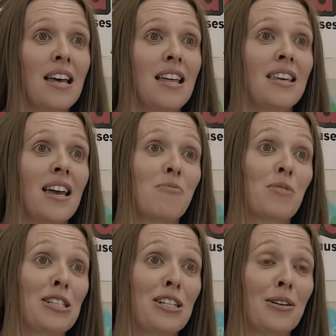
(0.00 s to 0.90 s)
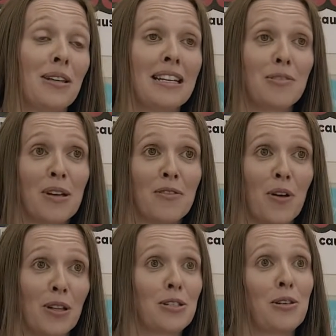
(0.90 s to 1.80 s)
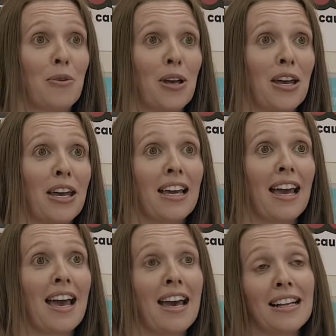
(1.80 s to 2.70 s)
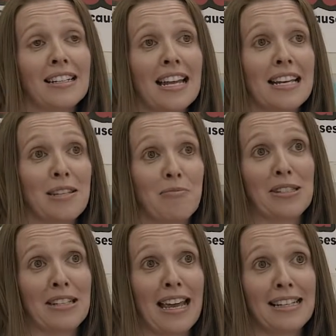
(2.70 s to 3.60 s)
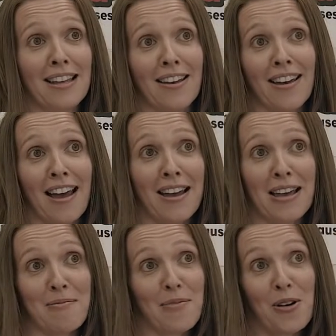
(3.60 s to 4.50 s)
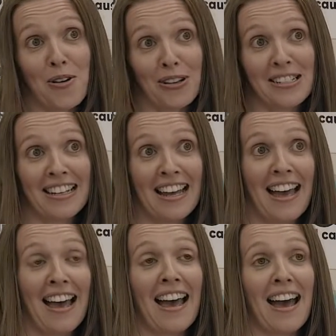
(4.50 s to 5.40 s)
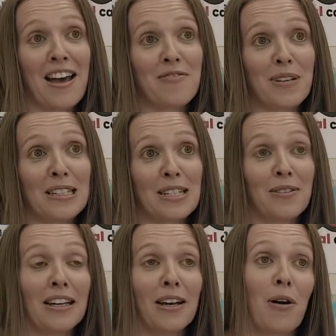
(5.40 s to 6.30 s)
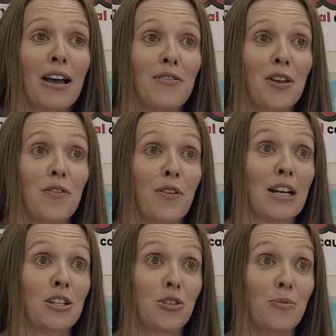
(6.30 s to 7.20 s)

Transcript: The aim was to do a little bit of voluntary work, and 18 later I am hooked. I've been doing quite a few financial